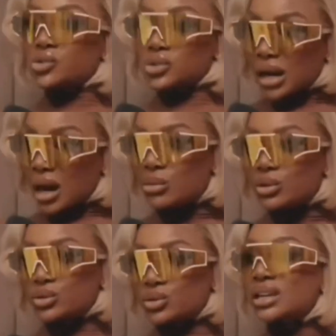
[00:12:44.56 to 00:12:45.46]
She was like, come
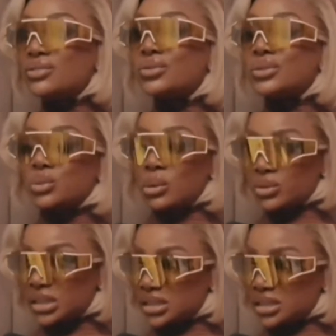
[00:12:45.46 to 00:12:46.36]
and do, even if it's one
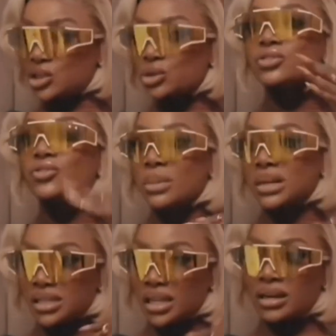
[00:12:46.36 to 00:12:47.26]
more season. She goes, for my
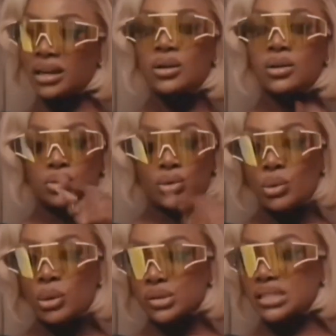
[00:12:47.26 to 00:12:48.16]
sake, do
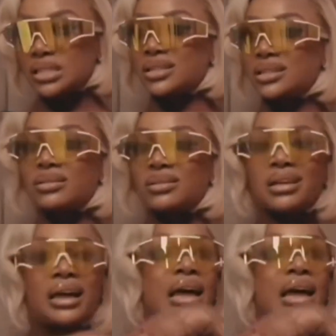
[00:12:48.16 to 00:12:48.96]
one more season.